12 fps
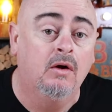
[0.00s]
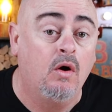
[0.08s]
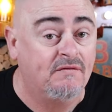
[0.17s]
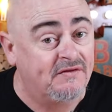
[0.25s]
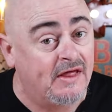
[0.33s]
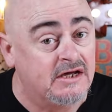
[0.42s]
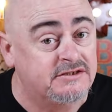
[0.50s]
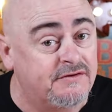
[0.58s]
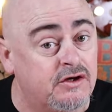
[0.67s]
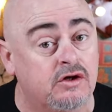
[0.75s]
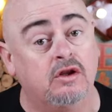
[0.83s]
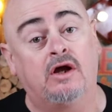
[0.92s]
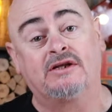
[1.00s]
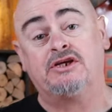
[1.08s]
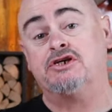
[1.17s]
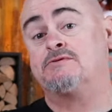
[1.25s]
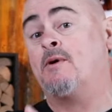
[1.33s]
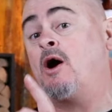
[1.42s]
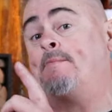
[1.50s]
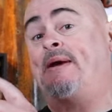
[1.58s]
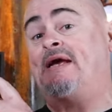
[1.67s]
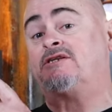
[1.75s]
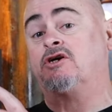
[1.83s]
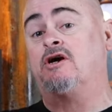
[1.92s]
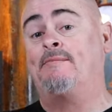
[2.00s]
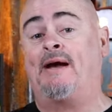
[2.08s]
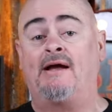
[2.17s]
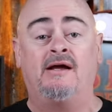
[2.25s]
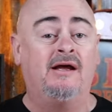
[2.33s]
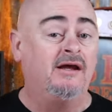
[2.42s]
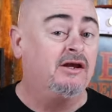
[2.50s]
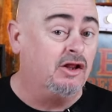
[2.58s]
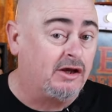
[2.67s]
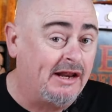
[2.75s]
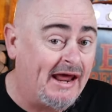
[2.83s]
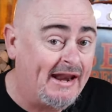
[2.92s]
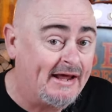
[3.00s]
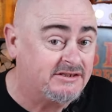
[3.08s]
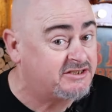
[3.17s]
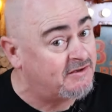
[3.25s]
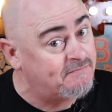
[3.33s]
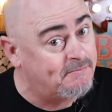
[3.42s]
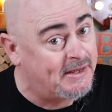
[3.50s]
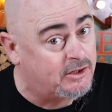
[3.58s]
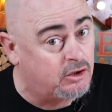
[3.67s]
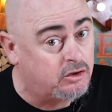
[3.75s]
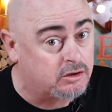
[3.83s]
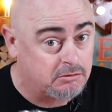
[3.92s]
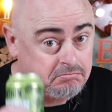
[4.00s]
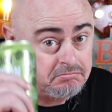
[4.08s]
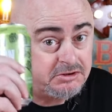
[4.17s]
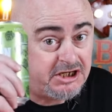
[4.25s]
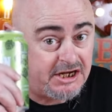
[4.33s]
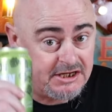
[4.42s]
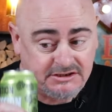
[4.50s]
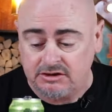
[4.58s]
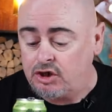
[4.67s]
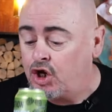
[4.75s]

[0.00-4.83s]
Or for those of you who like to use my beer timer, you're looking at a seven beer cook. Cheers.